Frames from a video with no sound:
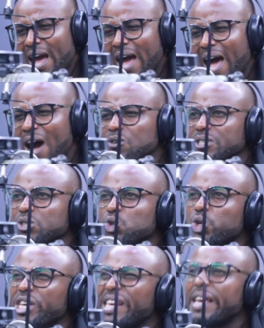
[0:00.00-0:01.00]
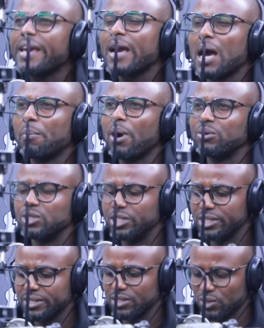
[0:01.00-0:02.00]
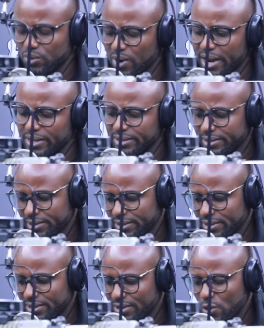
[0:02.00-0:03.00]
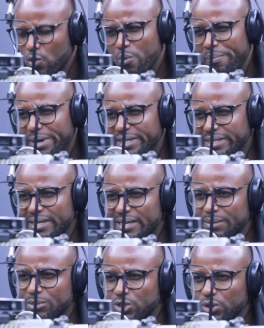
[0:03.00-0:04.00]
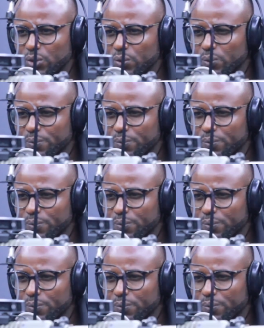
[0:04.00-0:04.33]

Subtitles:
How did you hear about Jesus Christ? Who ministered him to you?